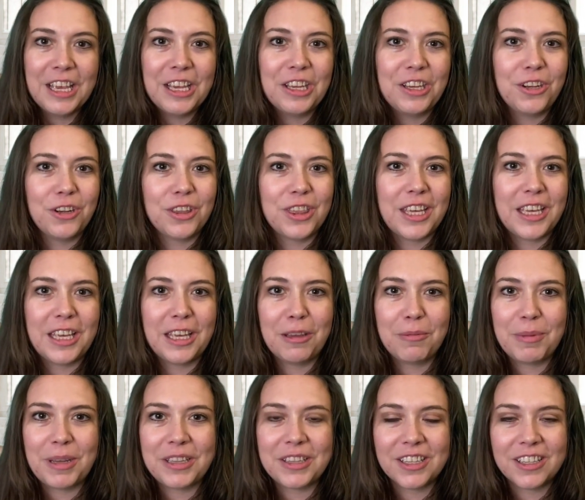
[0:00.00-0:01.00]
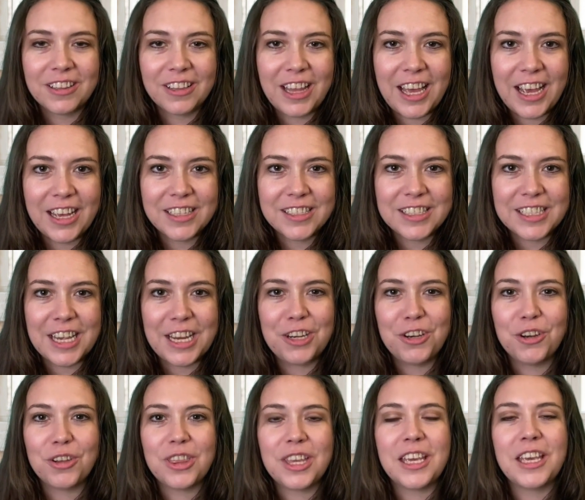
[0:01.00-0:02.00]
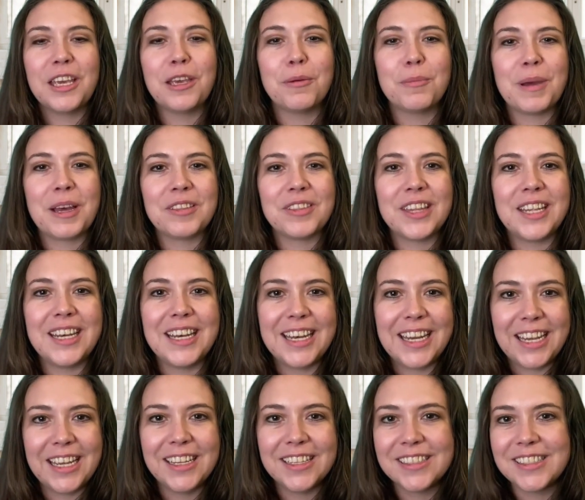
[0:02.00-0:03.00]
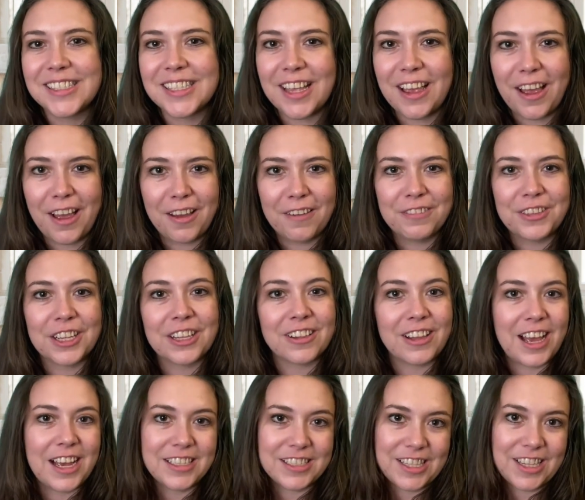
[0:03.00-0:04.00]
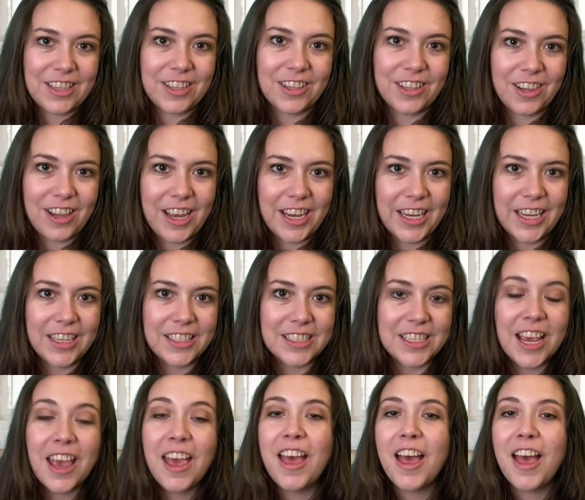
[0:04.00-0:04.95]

you're thinking about the class, and you're thinking about the needs of the class and the client